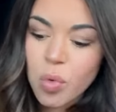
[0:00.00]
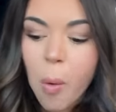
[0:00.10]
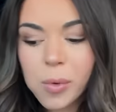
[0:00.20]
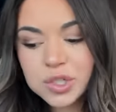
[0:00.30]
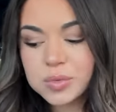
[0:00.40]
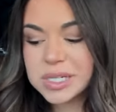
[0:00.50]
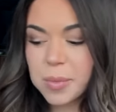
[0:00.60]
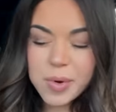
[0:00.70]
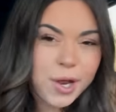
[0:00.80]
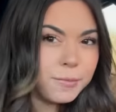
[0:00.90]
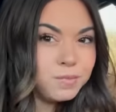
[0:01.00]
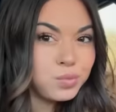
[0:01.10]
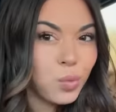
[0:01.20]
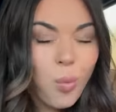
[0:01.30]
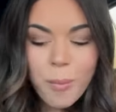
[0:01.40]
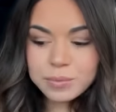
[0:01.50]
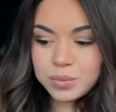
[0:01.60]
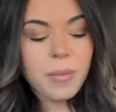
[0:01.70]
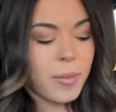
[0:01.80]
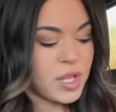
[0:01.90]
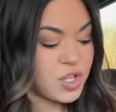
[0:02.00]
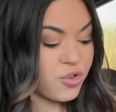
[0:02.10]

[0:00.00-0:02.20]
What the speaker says: What do we dip it in? Maybe this